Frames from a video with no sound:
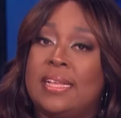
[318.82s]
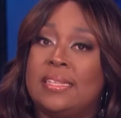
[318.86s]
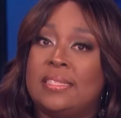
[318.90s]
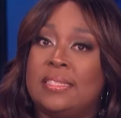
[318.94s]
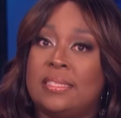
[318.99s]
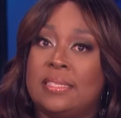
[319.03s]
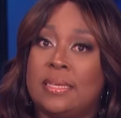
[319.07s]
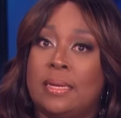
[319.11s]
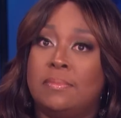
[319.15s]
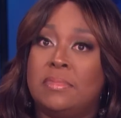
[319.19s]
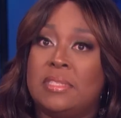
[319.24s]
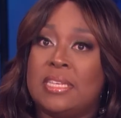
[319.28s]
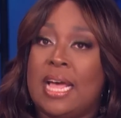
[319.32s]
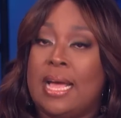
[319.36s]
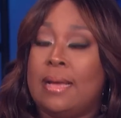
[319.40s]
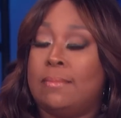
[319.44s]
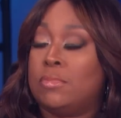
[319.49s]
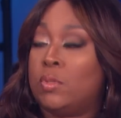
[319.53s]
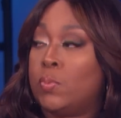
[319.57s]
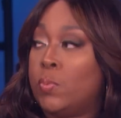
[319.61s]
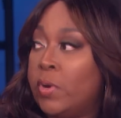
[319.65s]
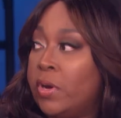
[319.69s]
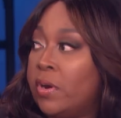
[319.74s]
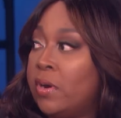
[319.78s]
And
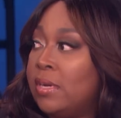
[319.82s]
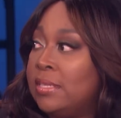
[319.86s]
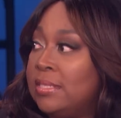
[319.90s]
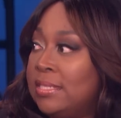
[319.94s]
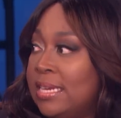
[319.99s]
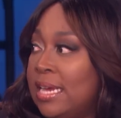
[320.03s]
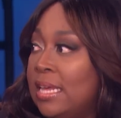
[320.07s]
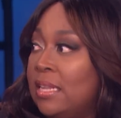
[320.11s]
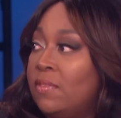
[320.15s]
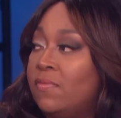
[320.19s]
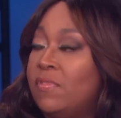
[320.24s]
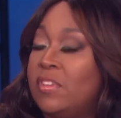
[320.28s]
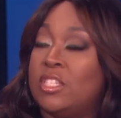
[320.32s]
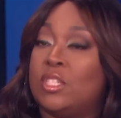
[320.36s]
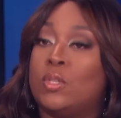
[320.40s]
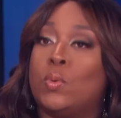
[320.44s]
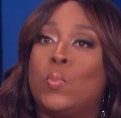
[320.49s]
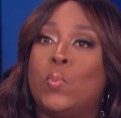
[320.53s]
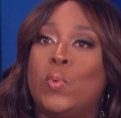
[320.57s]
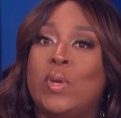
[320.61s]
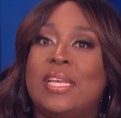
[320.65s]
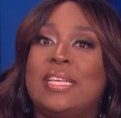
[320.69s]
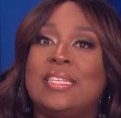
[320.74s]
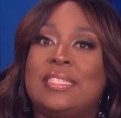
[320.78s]
sometimes we're on television,
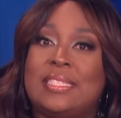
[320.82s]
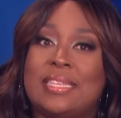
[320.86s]
we